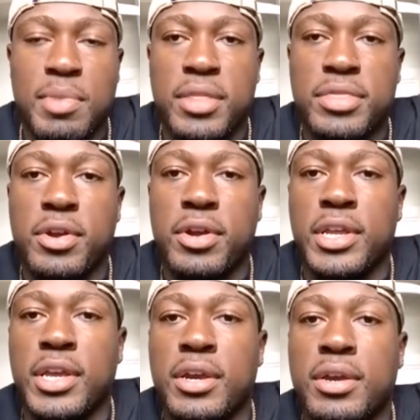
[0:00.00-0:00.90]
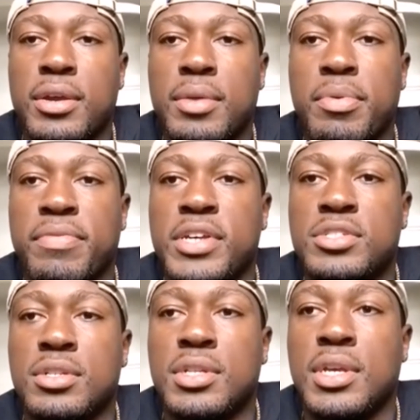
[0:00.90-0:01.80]
Going into my third year
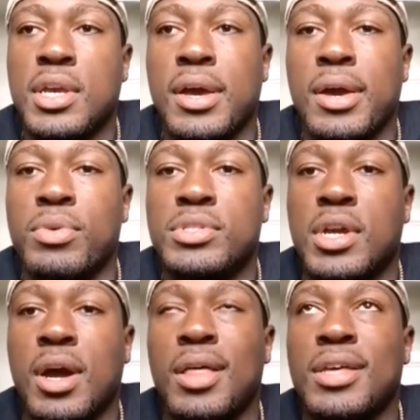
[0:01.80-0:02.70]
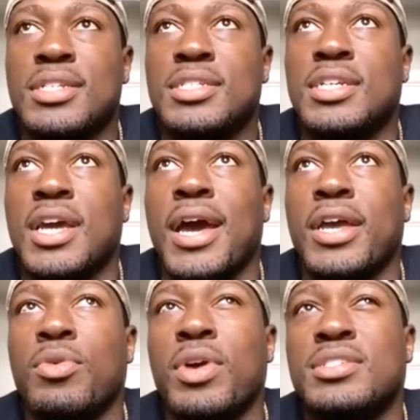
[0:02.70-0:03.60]
professionally. I went to
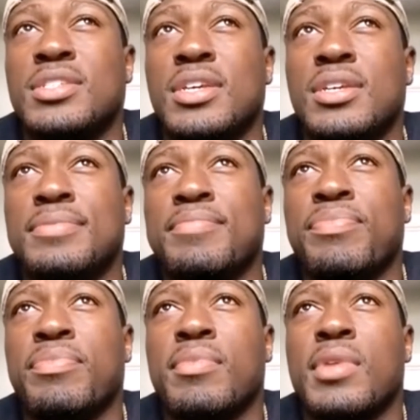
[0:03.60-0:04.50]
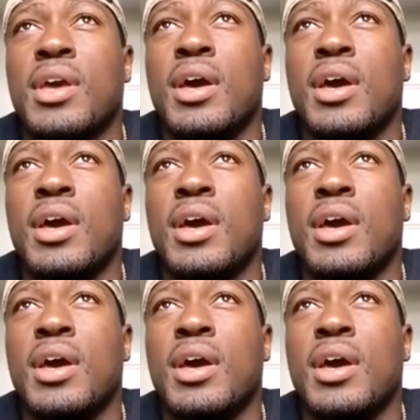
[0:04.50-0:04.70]
college at USC.